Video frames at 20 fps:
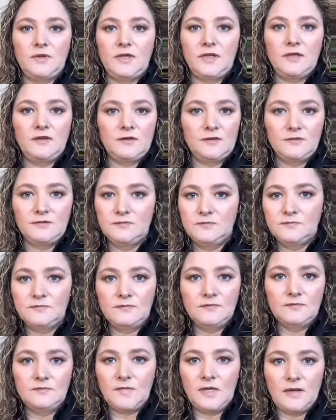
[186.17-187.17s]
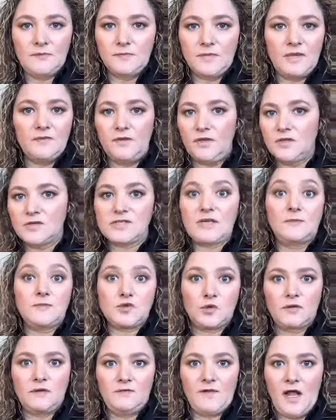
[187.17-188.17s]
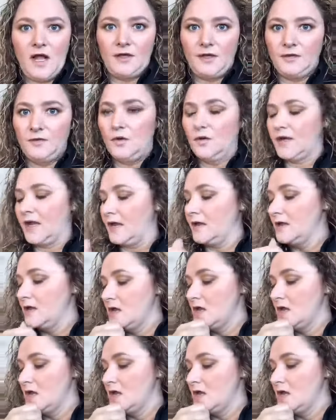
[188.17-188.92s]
that I'm giving you some sort of value. Okay.